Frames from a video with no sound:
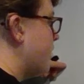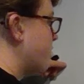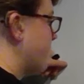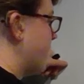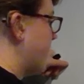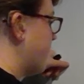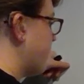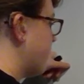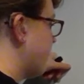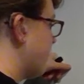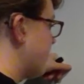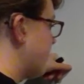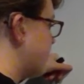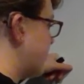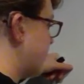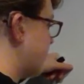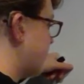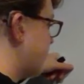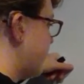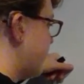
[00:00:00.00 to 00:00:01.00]
My third
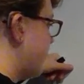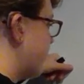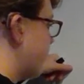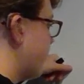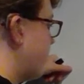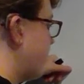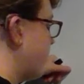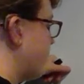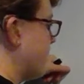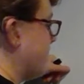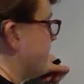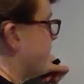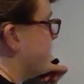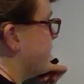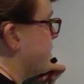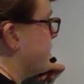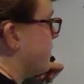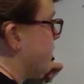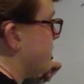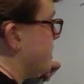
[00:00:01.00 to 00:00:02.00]
term would be 3 plus
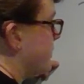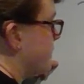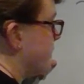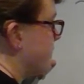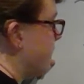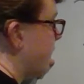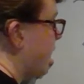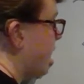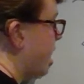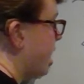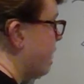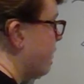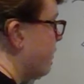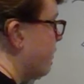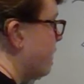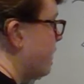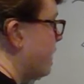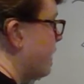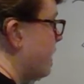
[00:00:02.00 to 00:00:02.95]
2, which is 5.